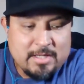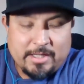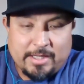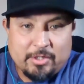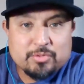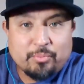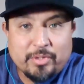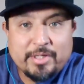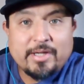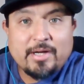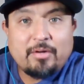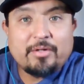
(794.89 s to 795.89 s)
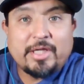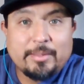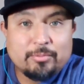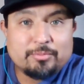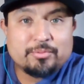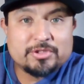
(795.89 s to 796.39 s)
and he was bringing out
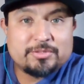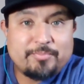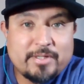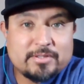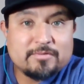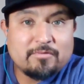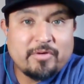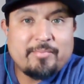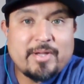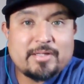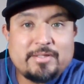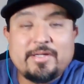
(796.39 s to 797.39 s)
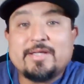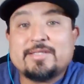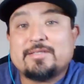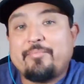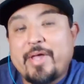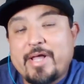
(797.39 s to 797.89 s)
Hebrew perspective way back then as
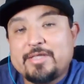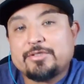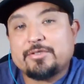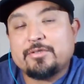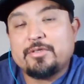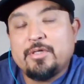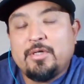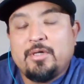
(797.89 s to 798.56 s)
a pastor